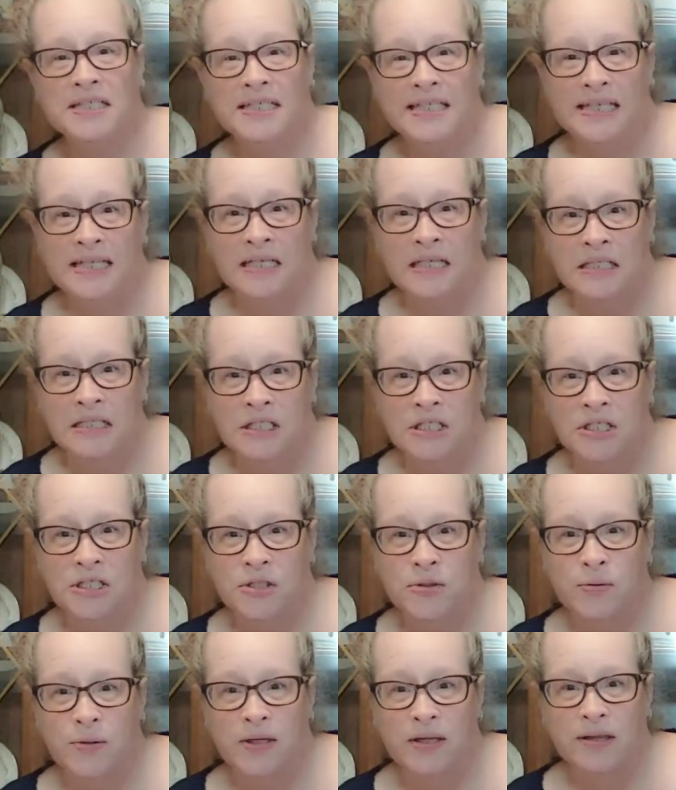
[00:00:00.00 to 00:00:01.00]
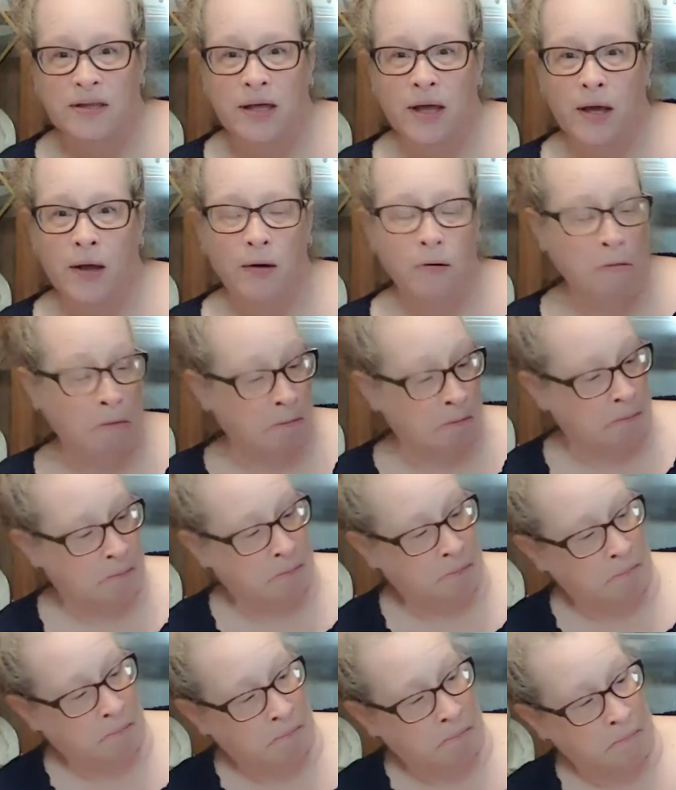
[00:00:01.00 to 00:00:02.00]
tinge to it though.
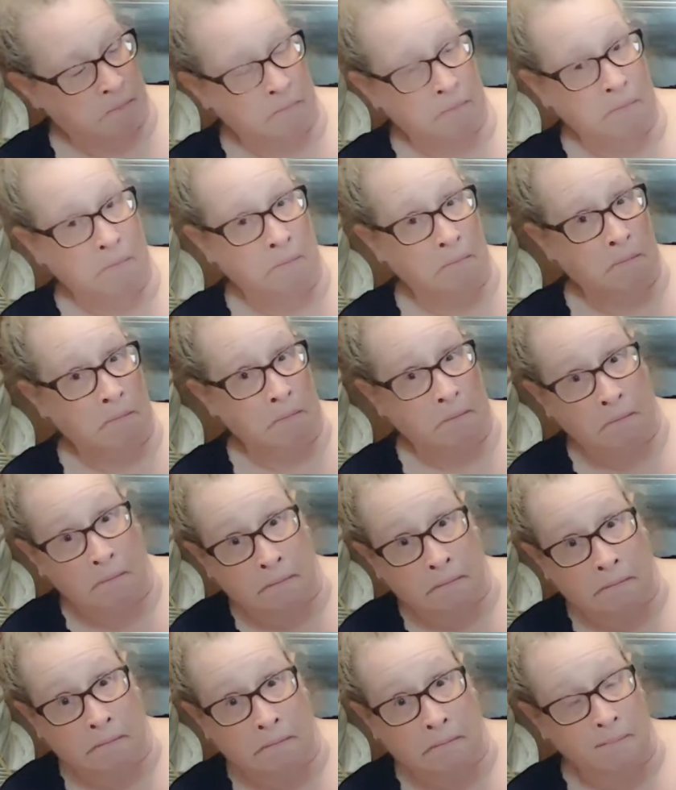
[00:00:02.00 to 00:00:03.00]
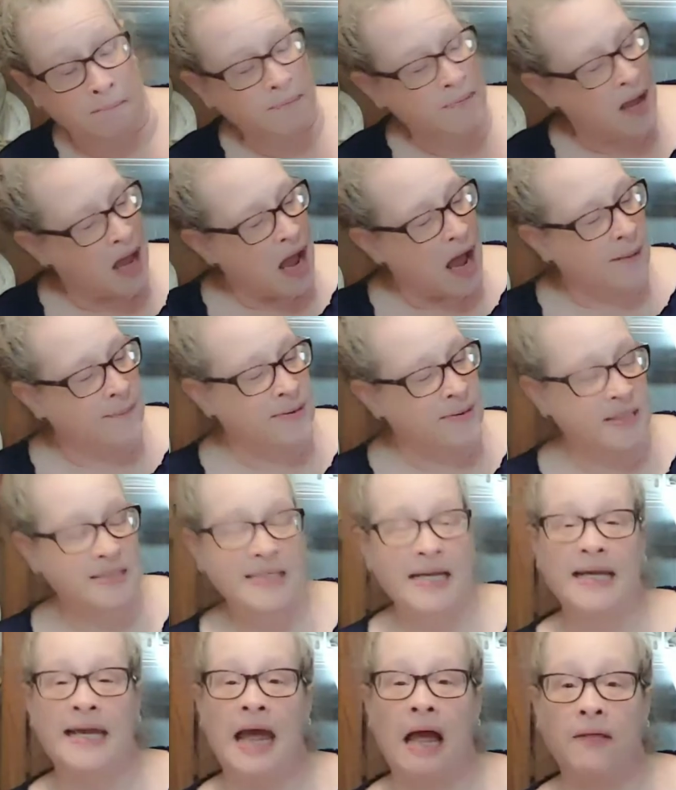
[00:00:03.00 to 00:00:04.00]
I'm going to
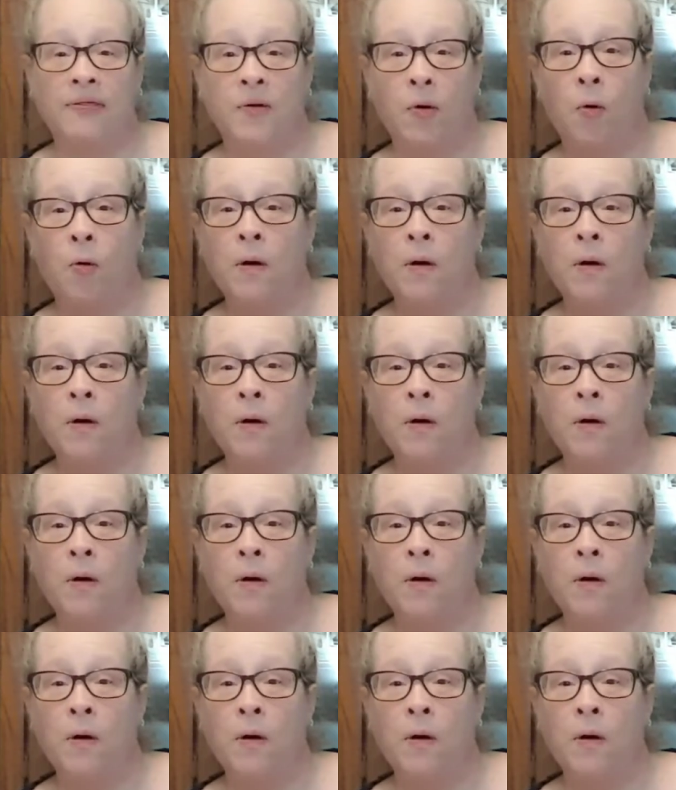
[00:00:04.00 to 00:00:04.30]
take out the